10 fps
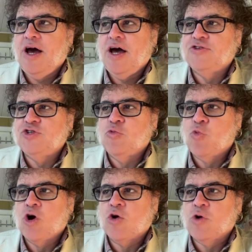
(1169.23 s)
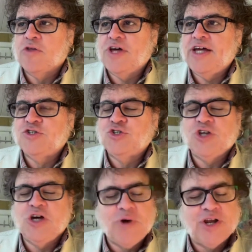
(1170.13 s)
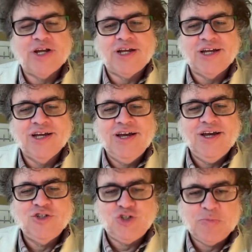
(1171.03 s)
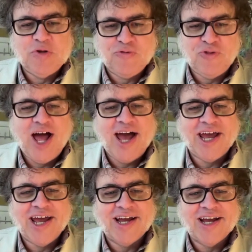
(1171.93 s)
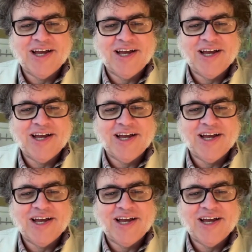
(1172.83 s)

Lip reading: to work with, and somebody should be flagging